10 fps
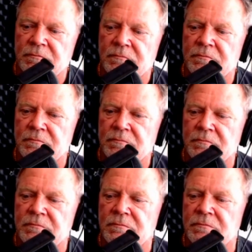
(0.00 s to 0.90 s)

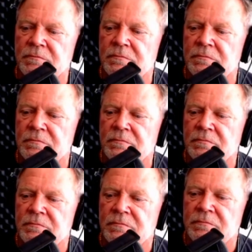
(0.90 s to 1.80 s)

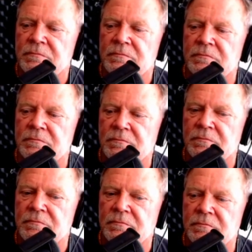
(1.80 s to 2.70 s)

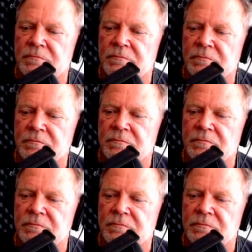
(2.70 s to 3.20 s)
The person shown says nothing.